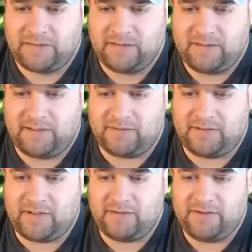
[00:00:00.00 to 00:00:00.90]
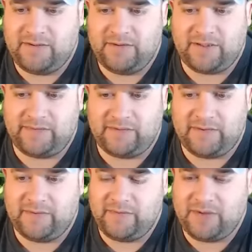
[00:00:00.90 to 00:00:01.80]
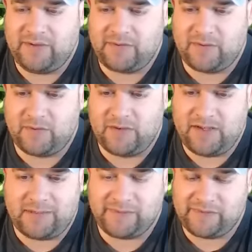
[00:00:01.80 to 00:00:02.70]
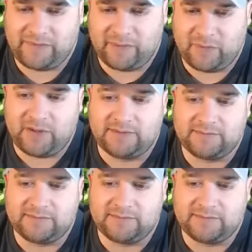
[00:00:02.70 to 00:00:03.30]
How tall are you? I saw you in a video with Corey. I'm 6'1".